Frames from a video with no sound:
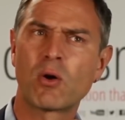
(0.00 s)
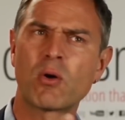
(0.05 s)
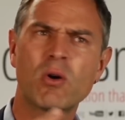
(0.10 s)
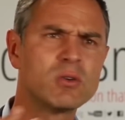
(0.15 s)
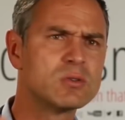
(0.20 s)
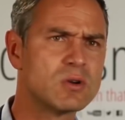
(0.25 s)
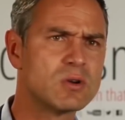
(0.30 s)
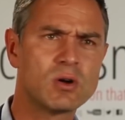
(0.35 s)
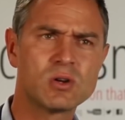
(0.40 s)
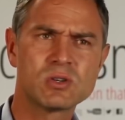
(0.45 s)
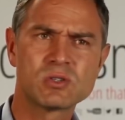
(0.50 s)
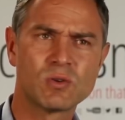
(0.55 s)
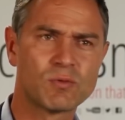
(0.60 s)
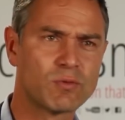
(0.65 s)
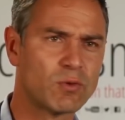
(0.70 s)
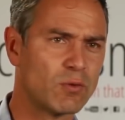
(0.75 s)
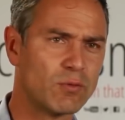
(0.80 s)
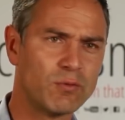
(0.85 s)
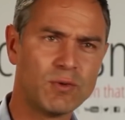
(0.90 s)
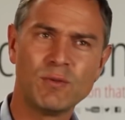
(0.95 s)
or also
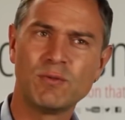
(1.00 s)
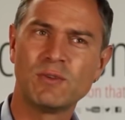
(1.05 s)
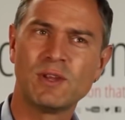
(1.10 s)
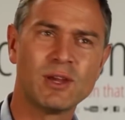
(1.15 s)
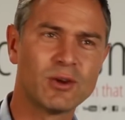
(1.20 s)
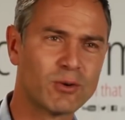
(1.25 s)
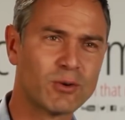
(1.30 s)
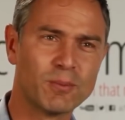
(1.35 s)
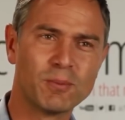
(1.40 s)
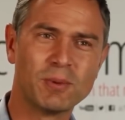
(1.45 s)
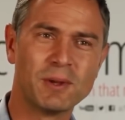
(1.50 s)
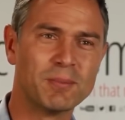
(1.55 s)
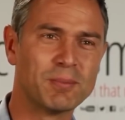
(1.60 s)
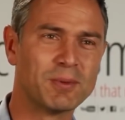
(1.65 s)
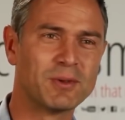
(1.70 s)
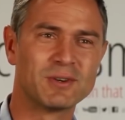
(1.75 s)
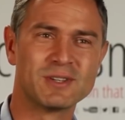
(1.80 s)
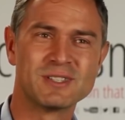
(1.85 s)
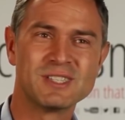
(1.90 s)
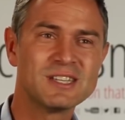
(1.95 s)
for 50-year-old
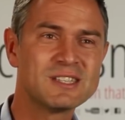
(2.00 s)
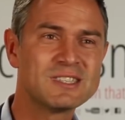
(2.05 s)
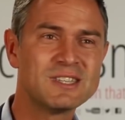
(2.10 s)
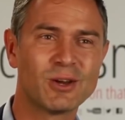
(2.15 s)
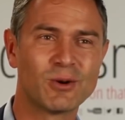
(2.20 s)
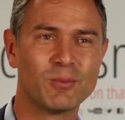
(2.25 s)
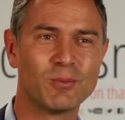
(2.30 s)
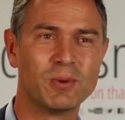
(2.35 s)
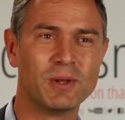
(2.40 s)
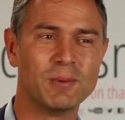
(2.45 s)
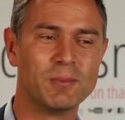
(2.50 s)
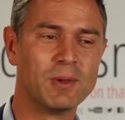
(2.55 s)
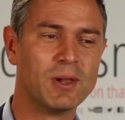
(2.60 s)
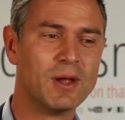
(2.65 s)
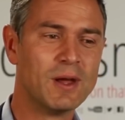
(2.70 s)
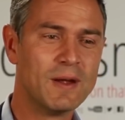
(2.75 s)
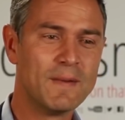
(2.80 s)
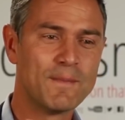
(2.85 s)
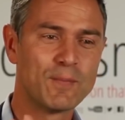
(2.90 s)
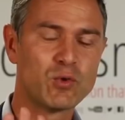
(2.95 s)
people or 60-year-old people,
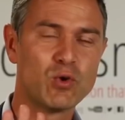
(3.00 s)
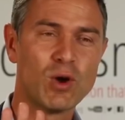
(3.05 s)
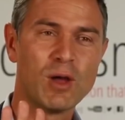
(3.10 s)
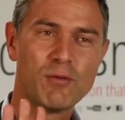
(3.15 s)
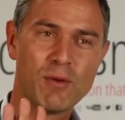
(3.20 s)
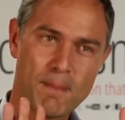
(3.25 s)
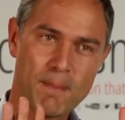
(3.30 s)
to have a